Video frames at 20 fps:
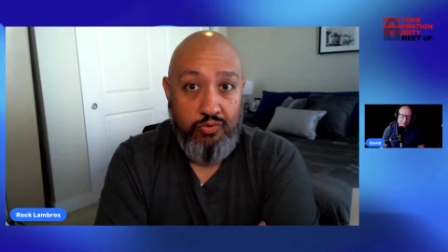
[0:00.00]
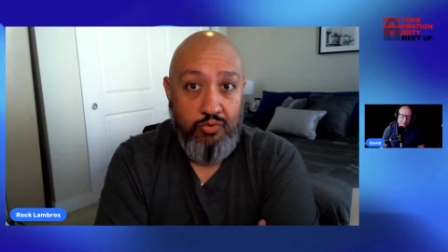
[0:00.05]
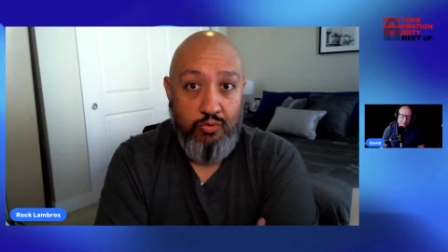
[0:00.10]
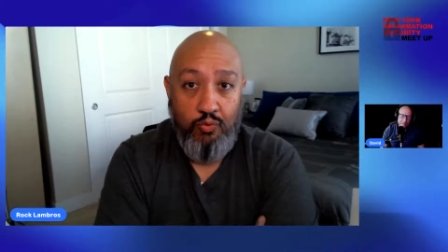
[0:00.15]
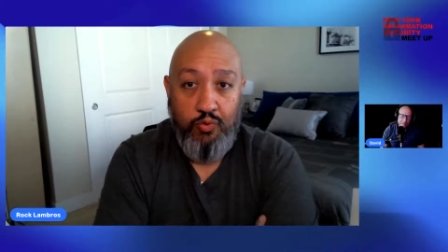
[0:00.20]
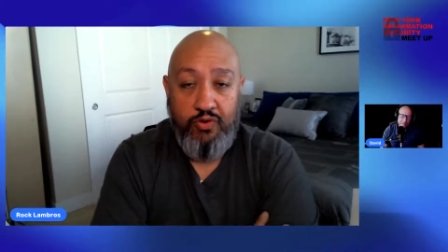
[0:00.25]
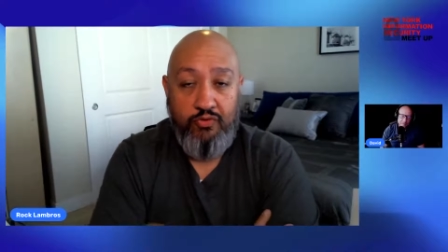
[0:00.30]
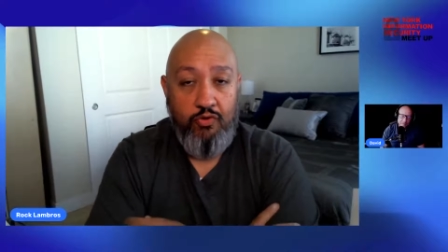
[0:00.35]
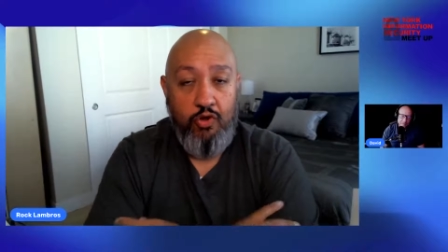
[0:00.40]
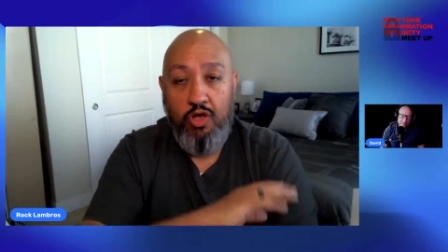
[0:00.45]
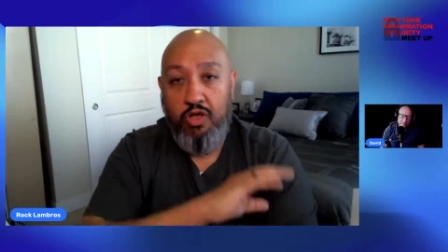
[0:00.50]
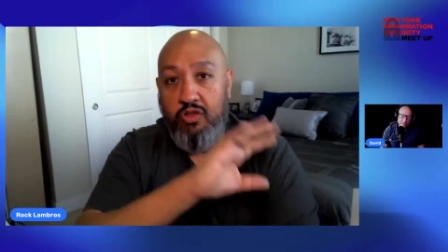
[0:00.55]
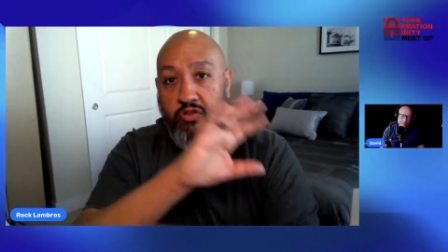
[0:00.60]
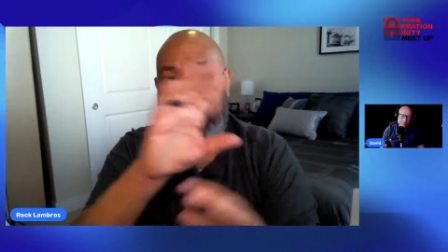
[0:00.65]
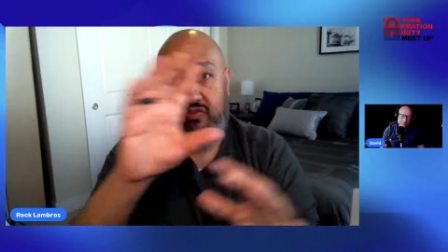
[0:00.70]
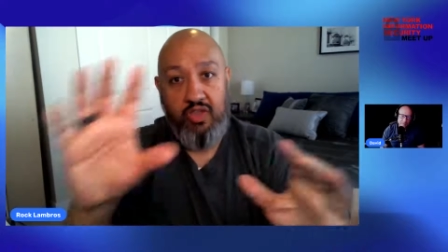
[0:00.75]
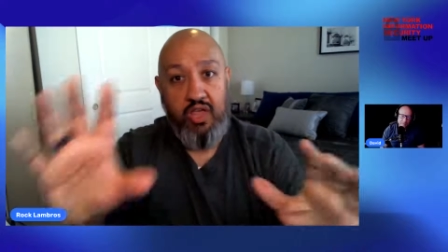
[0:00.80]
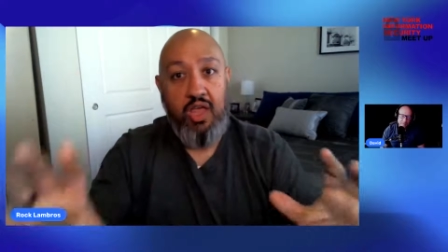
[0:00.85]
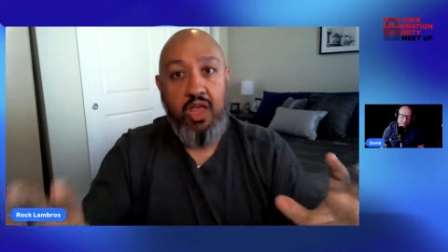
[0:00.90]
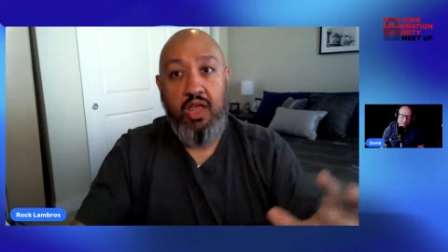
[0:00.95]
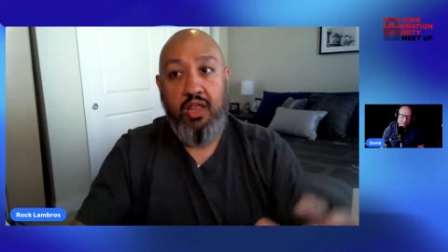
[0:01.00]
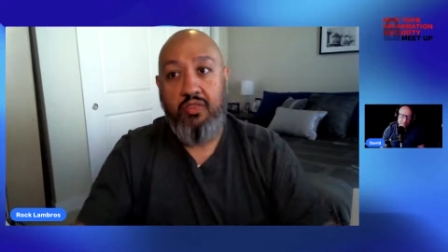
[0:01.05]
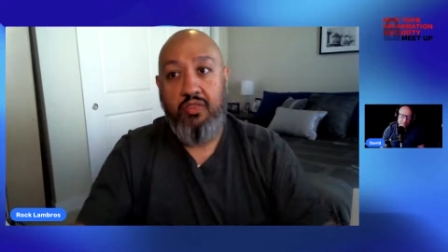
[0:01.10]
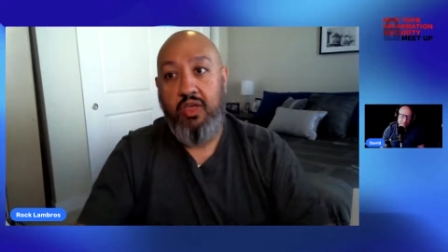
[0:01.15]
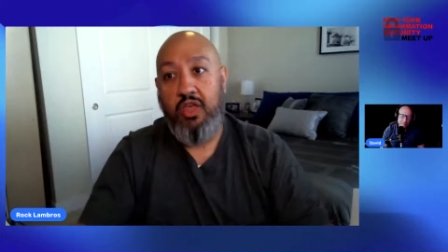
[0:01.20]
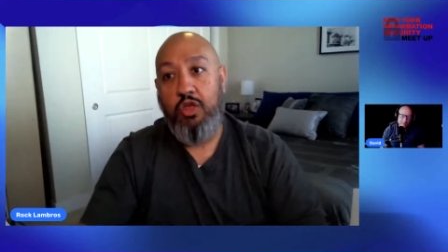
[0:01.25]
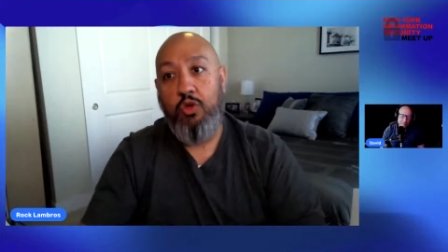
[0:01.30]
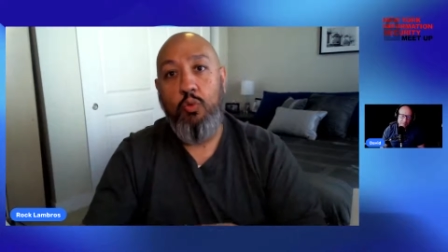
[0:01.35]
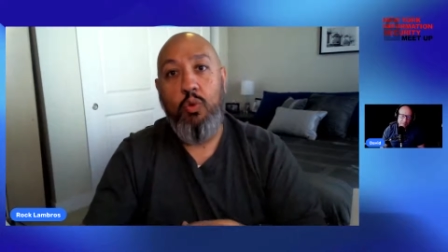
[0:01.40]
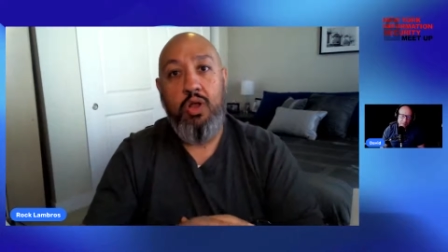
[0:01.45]
we've all said
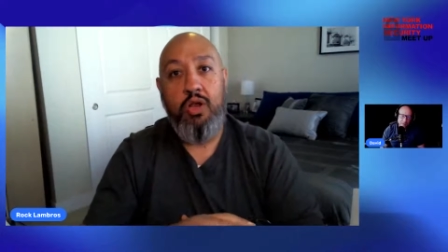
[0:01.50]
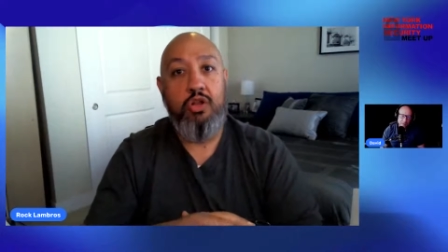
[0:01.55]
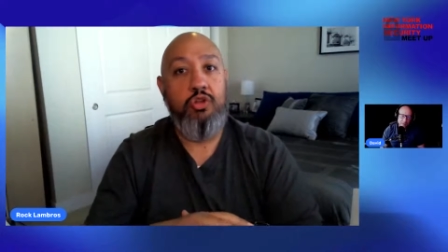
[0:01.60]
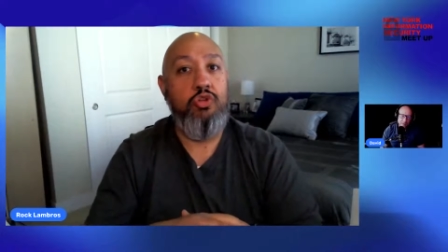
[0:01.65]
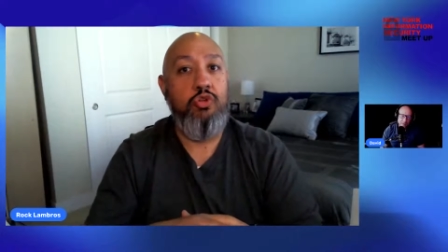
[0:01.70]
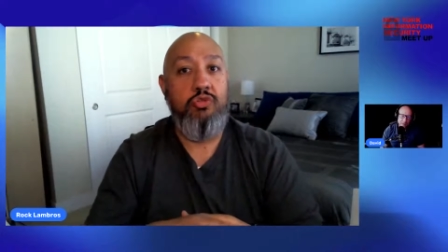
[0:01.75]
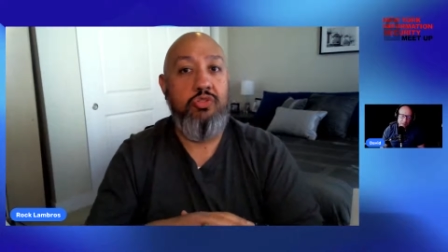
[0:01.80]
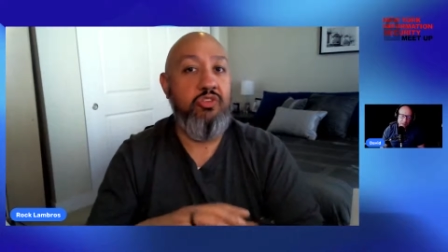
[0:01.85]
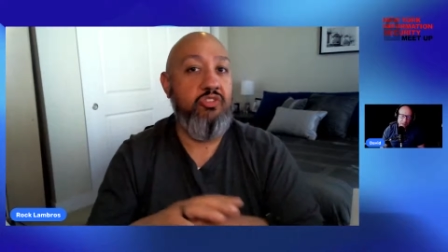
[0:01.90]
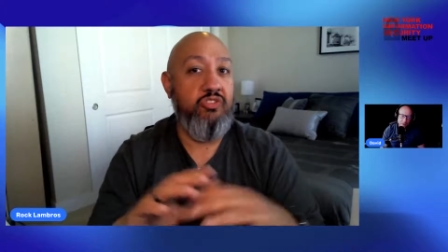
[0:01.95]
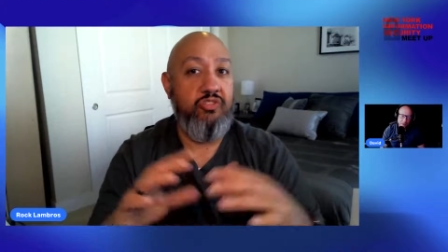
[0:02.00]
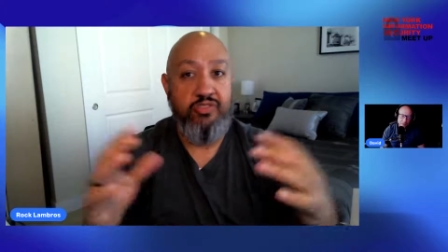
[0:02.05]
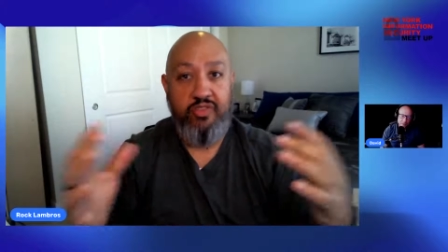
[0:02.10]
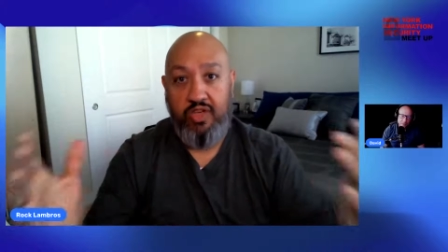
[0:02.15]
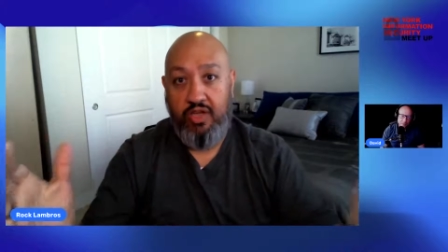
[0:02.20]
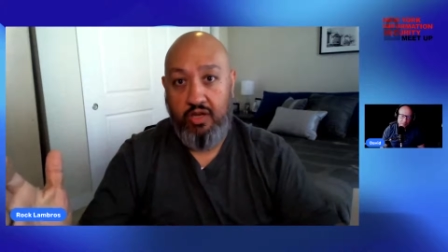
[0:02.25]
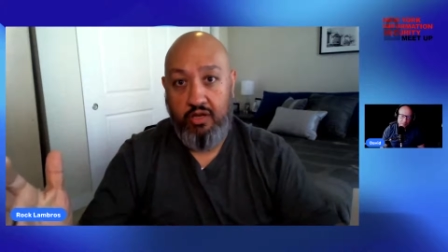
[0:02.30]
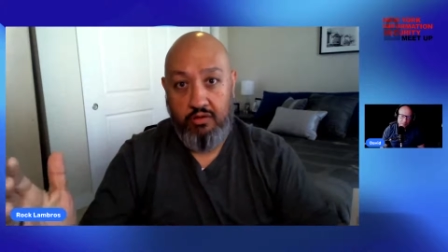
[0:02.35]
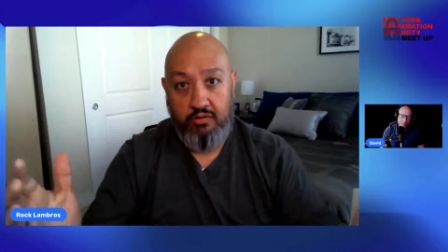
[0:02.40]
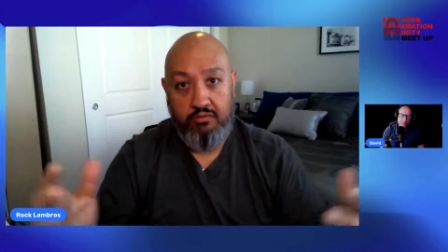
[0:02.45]
that you want to do this thing.